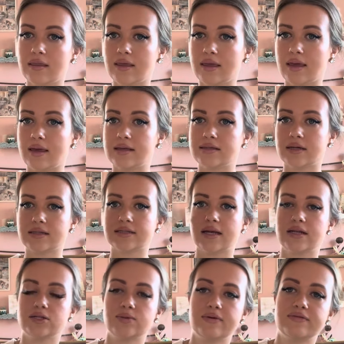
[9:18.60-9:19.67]
like a Taylor
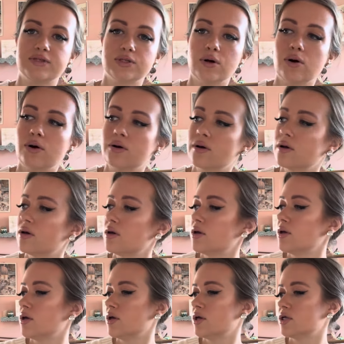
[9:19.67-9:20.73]
Swift song.
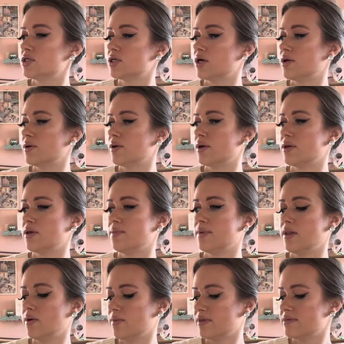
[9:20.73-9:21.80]
So You
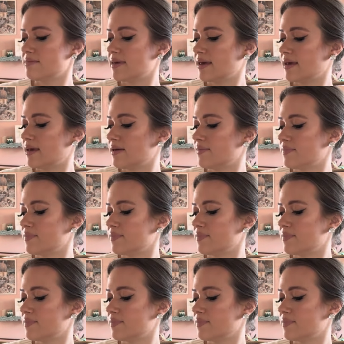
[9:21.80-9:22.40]
Belong With Me.